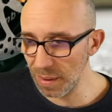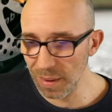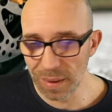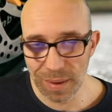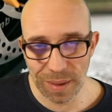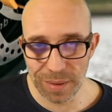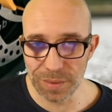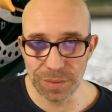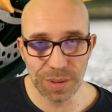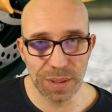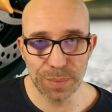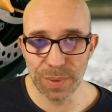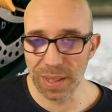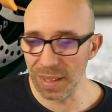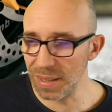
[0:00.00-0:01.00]
I don't need
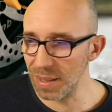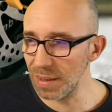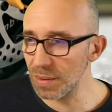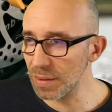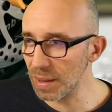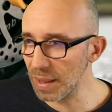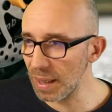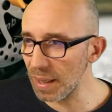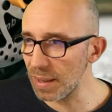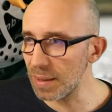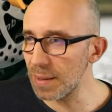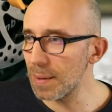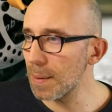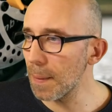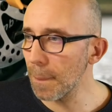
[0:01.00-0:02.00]
brakes. I don't care.
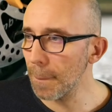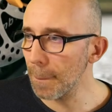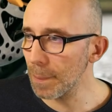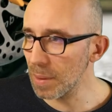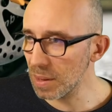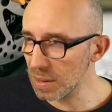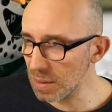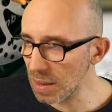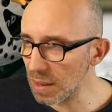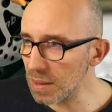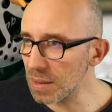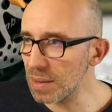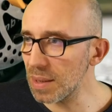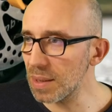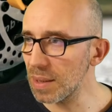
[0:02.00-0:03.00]
And another
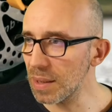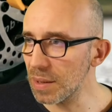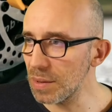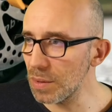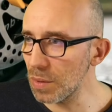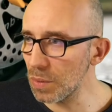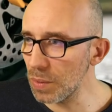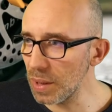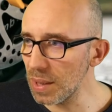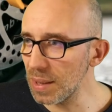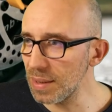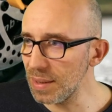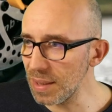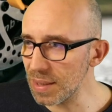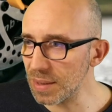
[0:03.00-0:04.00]
thing, like really,
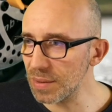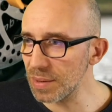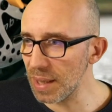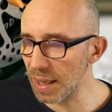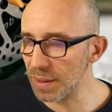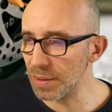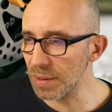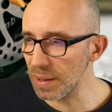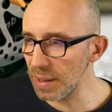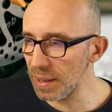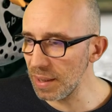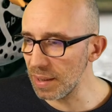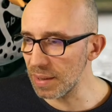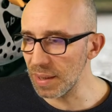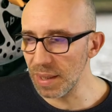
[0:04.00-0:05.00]
this connector
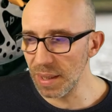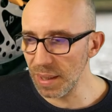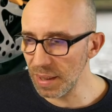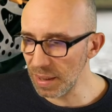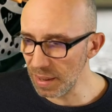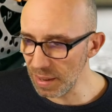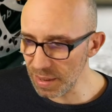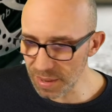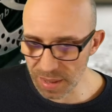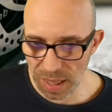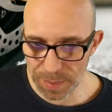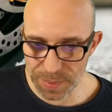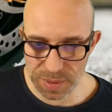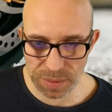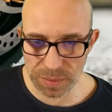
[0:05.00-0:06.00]
here is
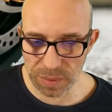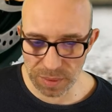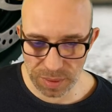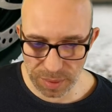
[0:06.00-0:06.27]
absolutely